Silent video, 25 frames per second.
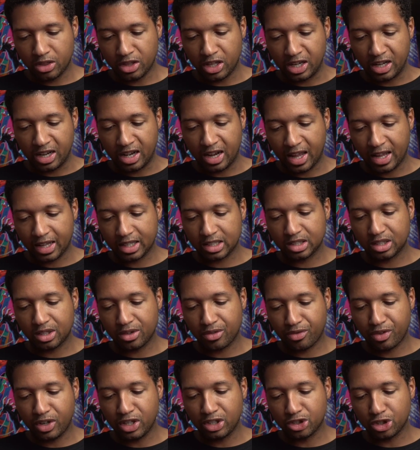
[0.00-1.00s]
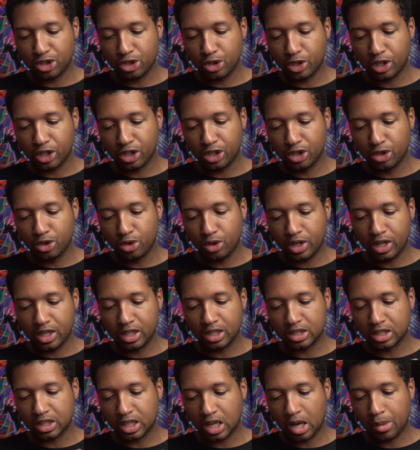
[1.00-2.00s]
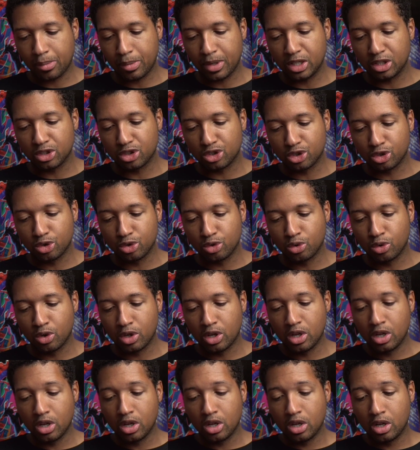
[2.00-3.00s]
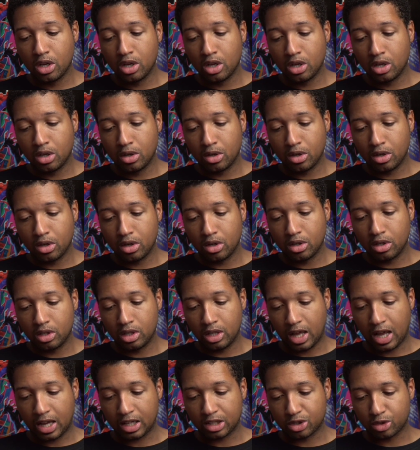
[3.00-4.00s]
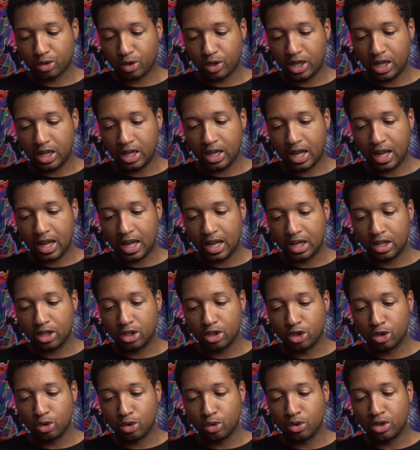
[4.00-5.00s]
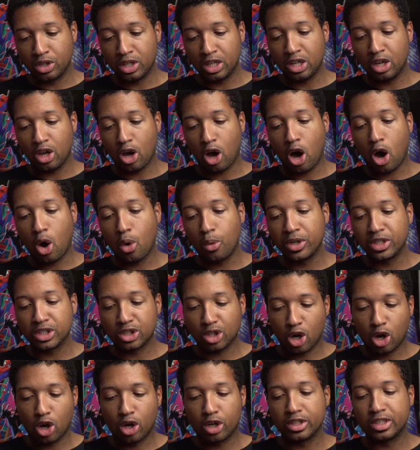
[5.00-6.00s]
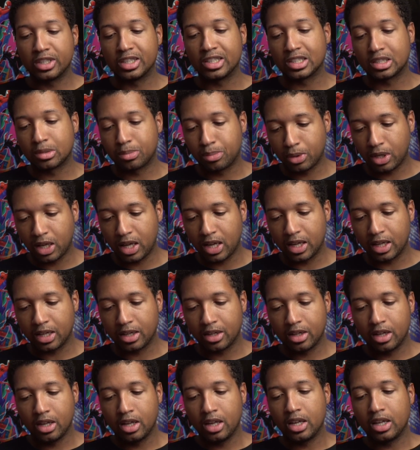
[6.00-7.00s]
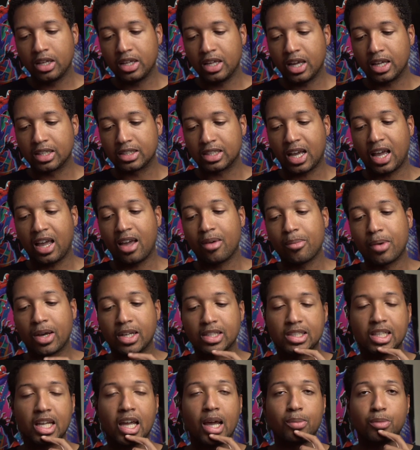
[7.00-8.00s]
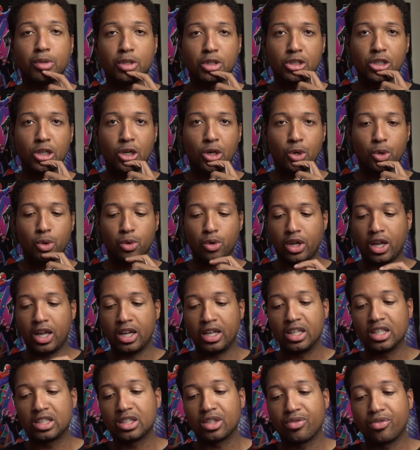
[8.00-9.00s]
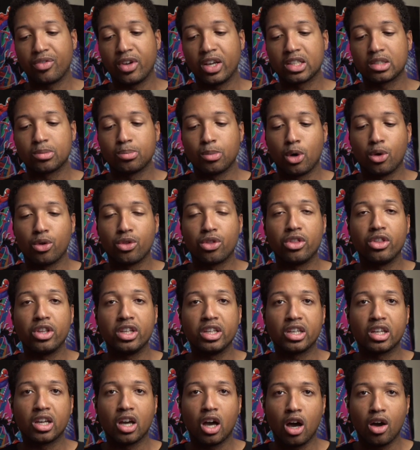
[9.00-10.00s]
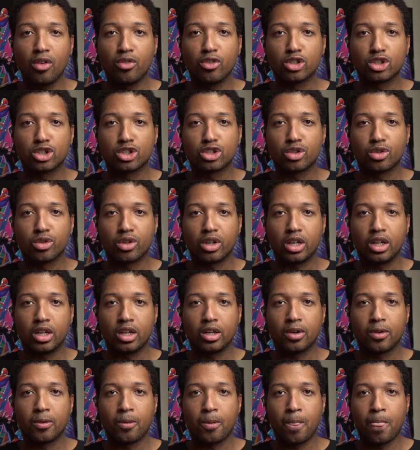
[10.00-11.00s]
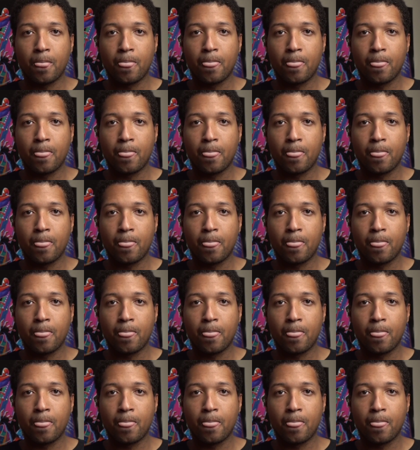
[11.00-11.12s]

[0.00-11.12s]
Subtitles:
The next feature you can do is come into lock screen and do the always on display. Yes, I have mine tapped to show, and this affects both the cover screen